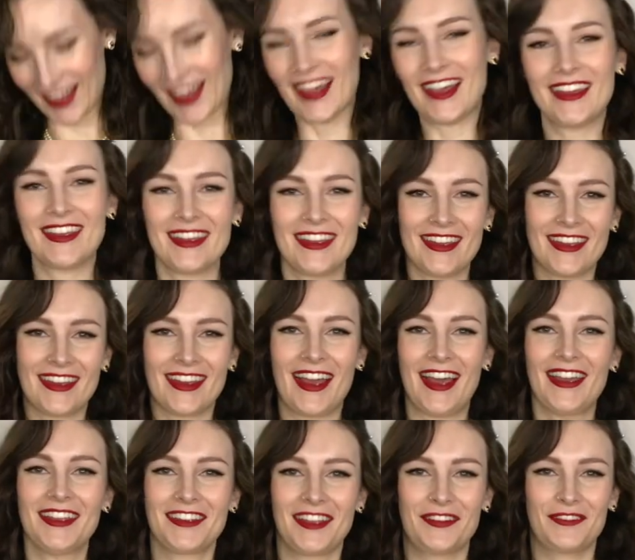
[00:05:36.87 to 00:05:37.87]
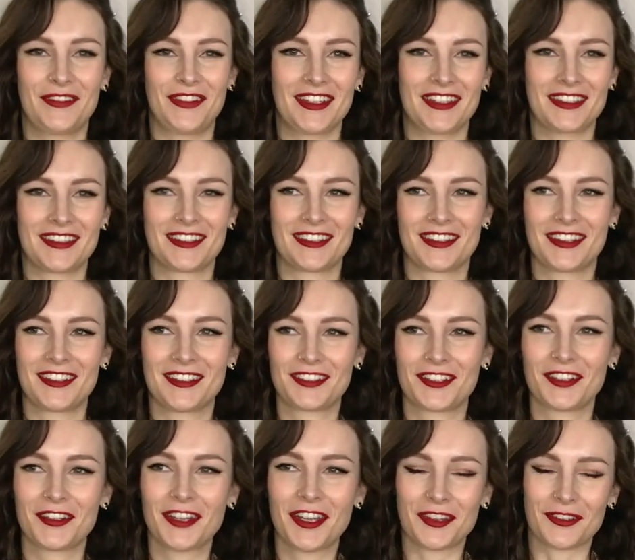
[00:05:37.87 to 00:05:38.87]
i i love this this
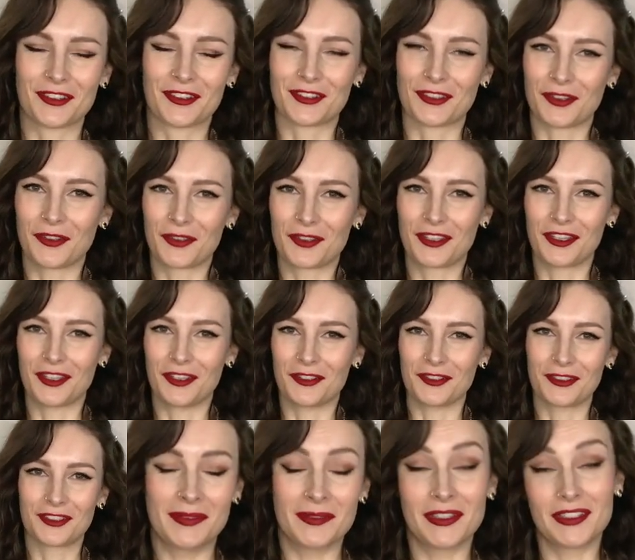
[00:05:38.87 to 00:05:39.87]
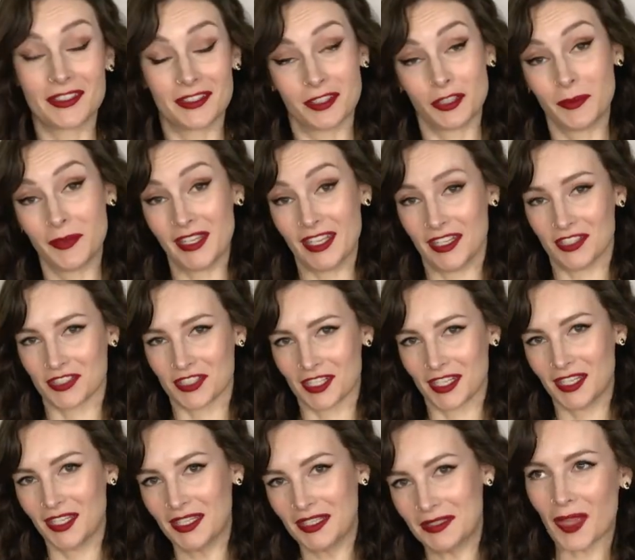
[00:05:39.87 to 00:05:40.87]
turned out so cute it's a little bit
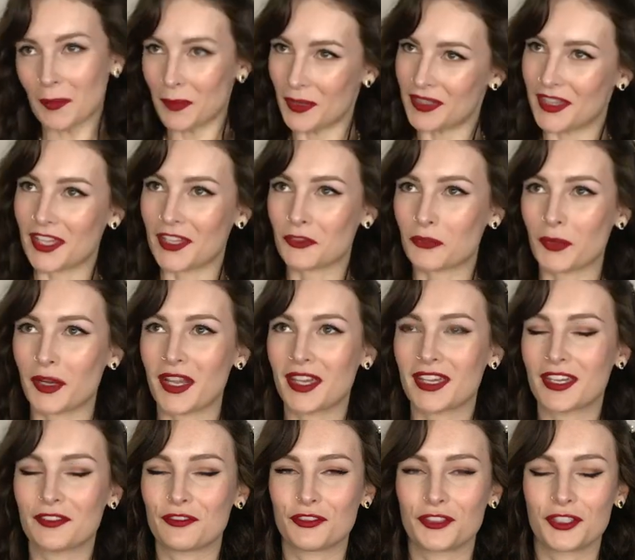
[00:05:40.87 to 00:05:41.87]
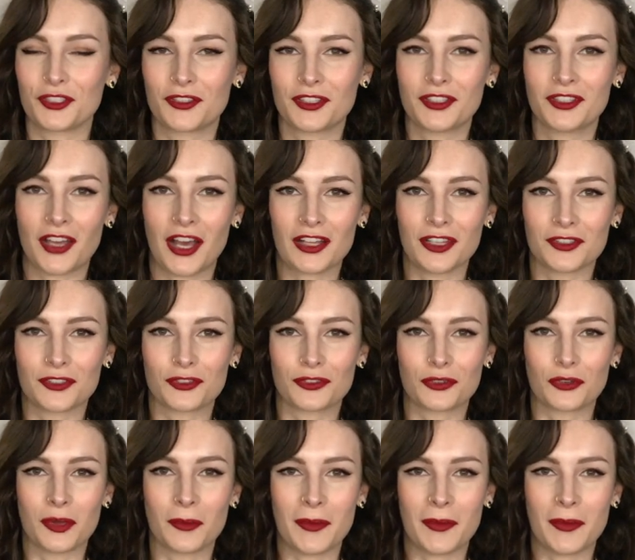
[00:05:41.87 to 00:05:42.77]
itchy but that's what i get for using dollar store